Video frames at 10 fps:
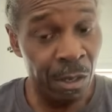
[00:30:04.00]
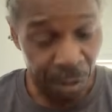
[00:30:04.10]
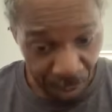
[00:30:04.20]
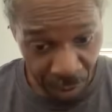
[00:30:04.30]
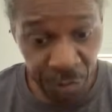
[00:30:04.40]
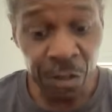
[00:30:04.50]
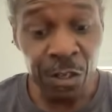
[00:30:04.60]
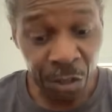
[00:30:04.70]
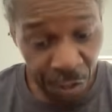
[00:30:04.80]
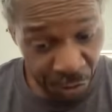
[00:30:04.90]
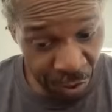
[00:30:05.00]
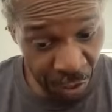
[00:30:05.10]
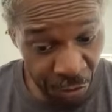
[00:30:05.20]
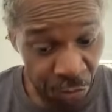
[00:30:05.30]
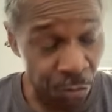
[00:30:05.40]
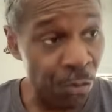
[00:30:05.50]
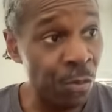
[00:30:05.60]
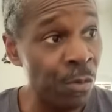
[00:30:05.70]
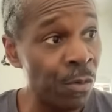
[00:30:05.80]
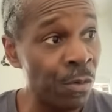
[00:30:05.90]
Let's continue.
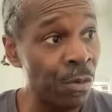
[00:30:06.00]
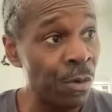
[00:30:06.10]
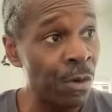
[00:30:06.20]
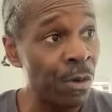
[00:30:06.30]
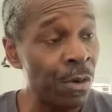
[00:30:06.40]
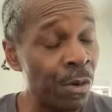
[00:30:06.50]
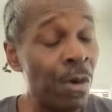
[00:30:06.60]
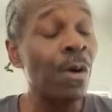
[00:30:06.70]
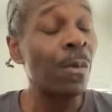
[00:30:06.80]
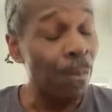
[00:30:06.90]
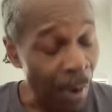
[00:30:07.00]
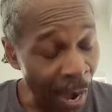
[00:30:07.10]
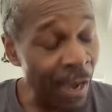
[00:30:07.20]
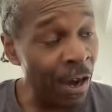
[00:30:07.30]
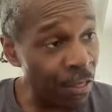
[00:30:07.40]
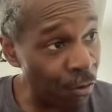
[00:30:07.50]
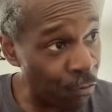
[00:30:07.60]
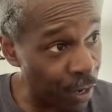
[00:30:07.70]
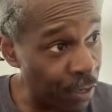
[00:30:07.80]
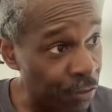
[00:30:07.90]
My other
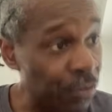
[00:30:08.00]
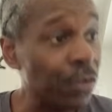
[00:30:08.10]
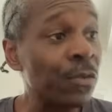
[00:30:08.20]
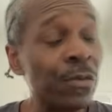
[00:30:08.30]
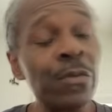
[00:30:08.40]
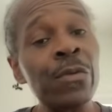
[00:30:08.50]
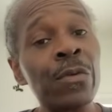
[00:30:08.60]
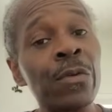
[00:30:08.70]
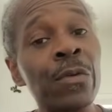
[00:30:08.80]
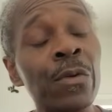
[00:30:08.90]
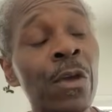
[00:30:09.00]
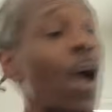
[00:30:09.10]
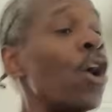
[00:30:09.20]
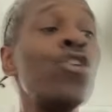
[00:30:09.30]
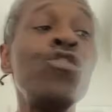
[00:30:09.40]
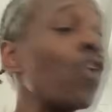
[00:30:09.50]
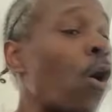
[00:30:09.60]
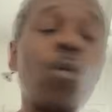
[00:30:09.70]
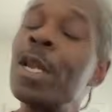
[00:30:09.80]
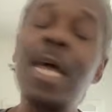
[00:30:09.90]
reason,
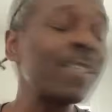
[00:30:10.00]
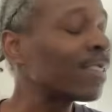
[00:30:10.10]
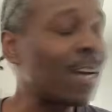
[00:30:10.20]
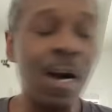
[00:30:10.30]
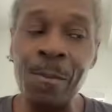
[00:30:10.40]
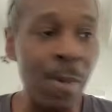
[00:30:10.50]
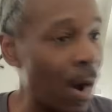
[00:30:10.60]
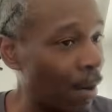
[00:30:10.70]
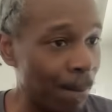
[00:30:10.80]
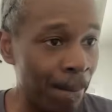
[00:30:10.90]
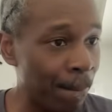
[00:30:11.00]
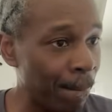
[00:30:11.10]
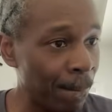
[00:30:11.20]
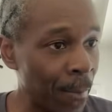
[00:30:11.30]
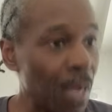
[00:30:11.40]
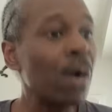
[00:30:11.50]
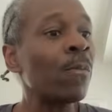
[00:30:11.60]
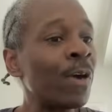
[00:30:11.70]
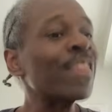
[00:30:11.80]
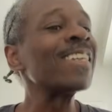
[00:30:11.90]
no one has come up
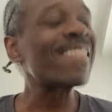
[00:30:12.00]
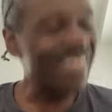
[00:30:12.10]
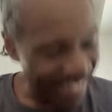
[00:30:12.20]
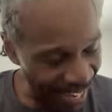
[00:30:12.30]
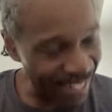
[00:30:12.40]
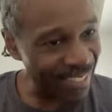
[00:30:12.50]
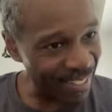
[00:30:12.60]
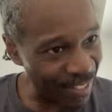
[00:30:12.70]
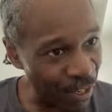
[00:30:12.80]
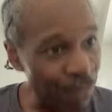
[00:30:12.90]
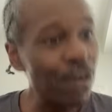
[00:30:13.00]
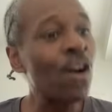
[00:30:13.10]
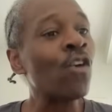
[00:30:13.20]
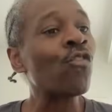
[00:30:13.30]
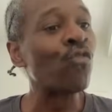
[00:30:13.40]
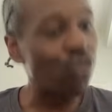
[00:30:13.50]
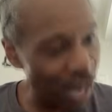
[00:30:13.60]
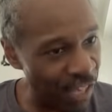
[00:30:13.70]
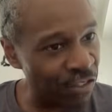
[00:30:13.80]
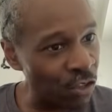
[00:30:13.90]
with a tentative,
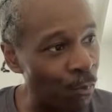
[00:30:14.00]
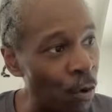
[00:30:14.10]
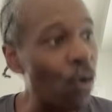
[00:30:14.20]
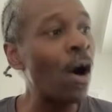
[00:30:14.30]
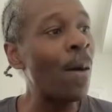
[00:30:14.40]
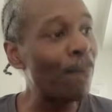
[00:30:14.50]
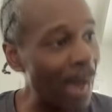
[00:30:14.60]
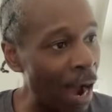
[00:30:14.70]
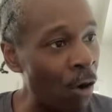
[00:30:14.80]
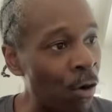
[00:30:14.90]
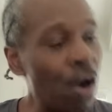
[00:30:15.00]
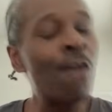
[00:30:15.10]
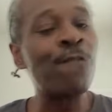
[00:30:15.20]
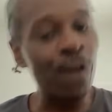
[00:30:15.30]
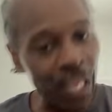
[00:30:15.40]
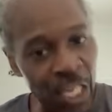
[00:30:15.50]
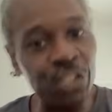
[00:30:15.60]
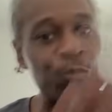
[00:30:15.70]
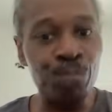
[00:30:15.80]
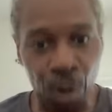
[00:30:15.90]
reasonable amount for
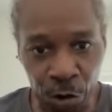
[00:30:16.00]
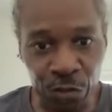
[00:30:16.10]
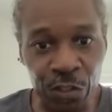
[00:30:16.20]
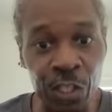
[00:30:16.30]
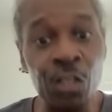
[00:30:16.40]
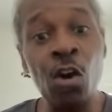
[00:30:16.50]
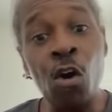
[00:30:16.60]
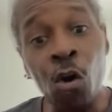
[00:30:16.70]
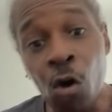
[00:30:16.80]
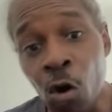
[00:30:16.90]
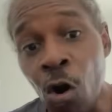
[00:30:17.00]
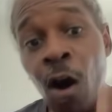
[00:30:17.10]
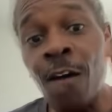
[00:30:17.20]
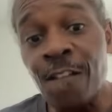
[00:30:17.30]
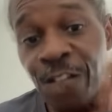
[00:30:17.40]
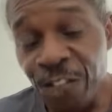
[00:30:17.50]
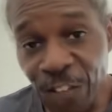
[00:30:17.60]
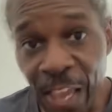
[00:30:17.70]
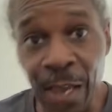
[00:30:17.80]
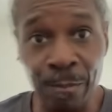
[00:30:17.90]
each person or
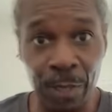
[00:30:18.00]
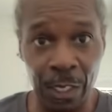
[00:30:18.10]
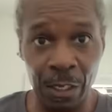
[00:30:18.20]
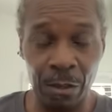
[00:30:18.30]
family.